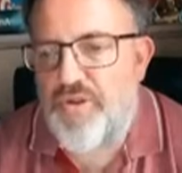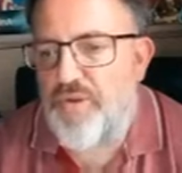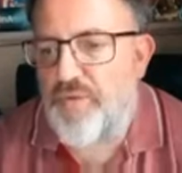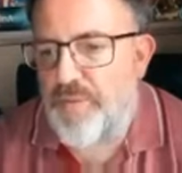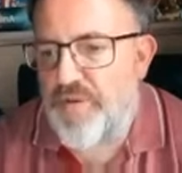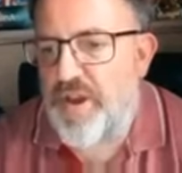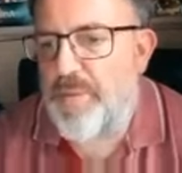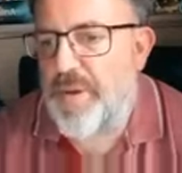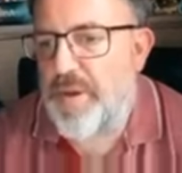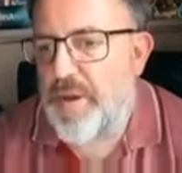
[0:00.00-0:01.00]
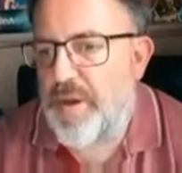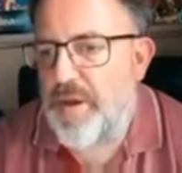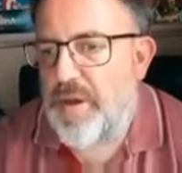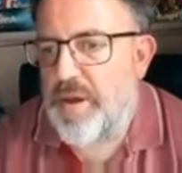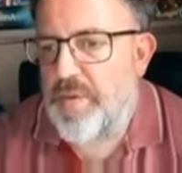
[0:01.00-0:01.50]
2 rooms up
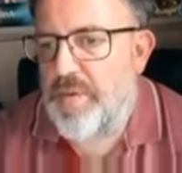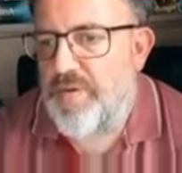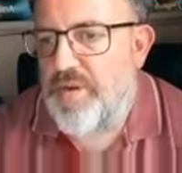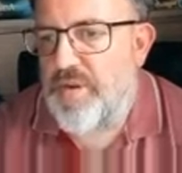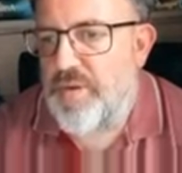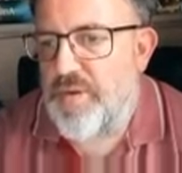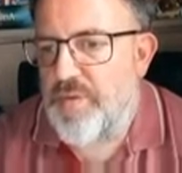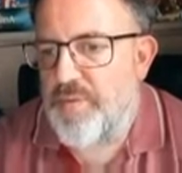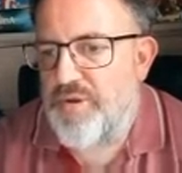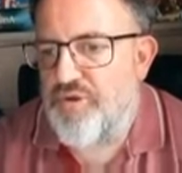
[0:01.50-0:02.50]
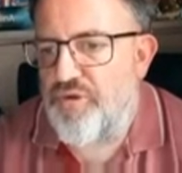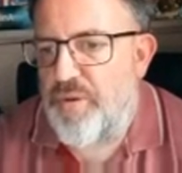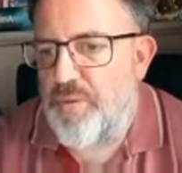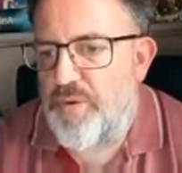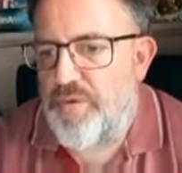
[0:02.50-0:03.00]
with 2 sort of protruding
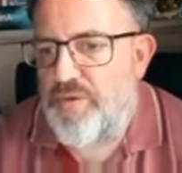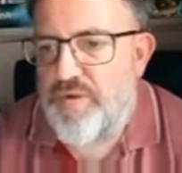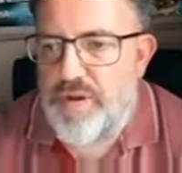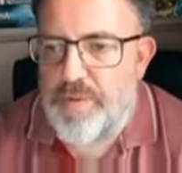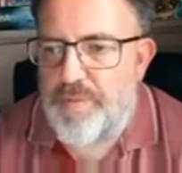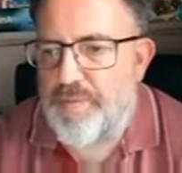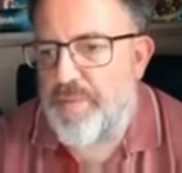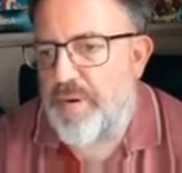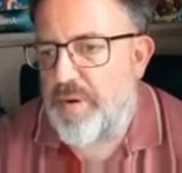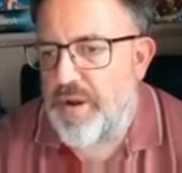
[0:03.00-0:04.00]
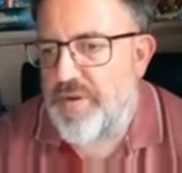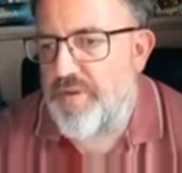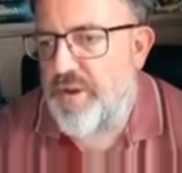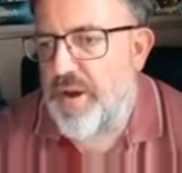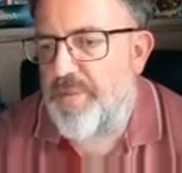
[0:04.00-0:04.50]
walls to block line of
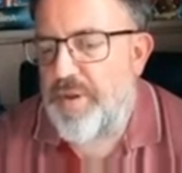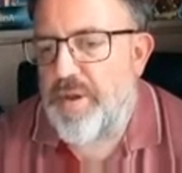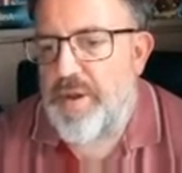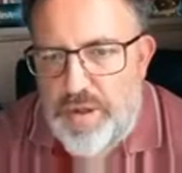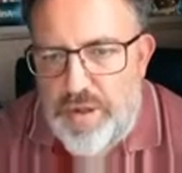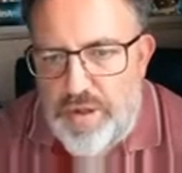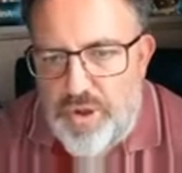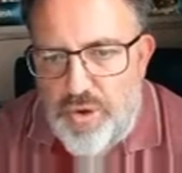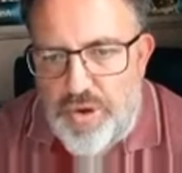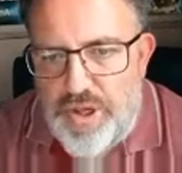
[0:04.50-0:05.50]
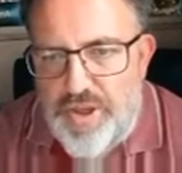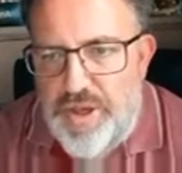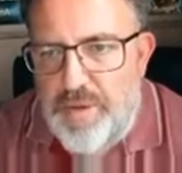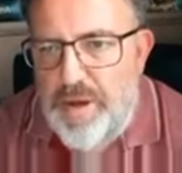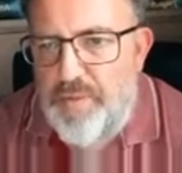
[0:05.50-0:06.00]
sight. The doors, I think,
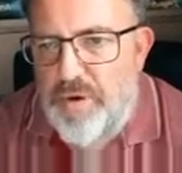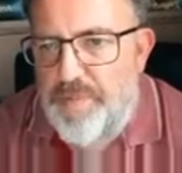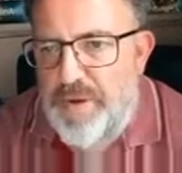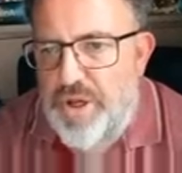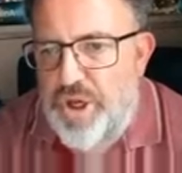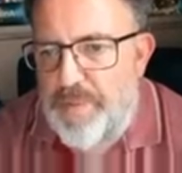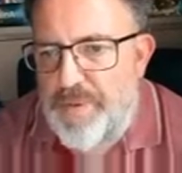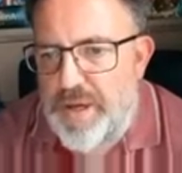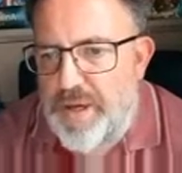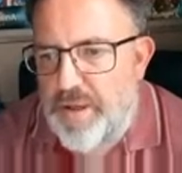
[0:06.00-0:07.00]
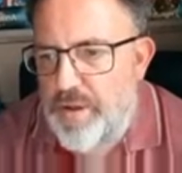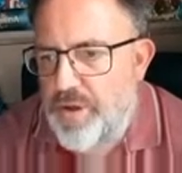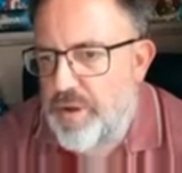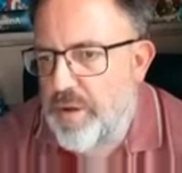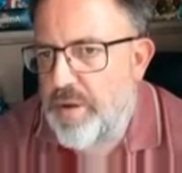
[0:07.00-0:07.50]
might well actually be
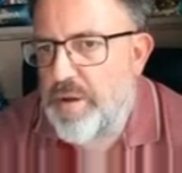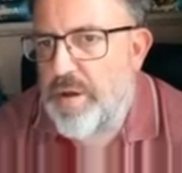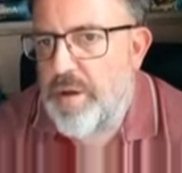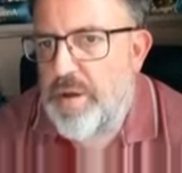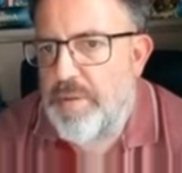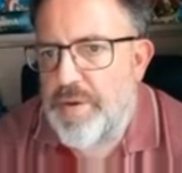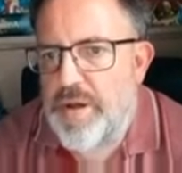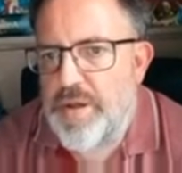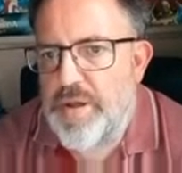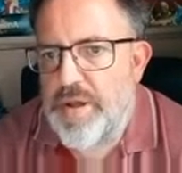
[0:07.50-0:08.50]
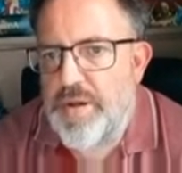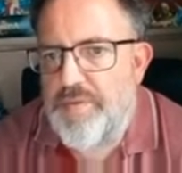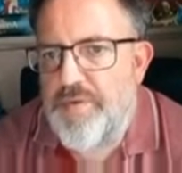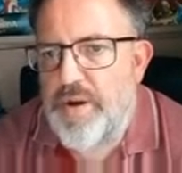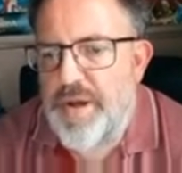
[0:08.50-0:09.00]
hinged, because
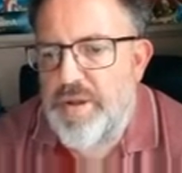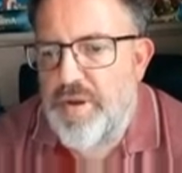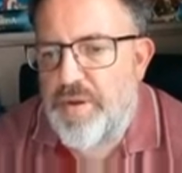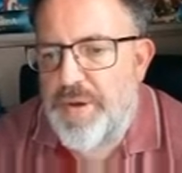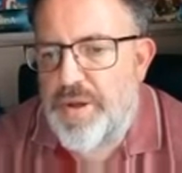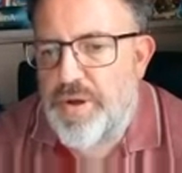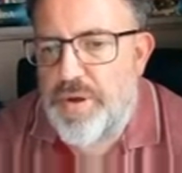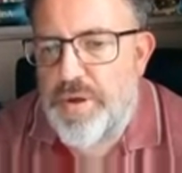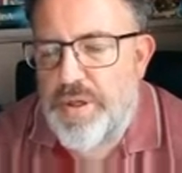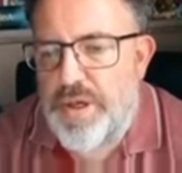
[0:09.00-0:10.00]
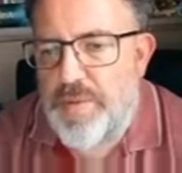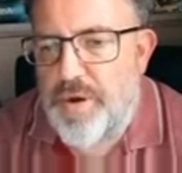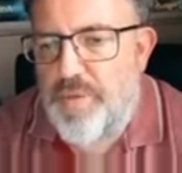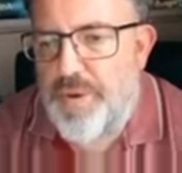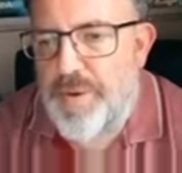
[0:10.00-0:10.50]
if you go back to other pictures you can see them open.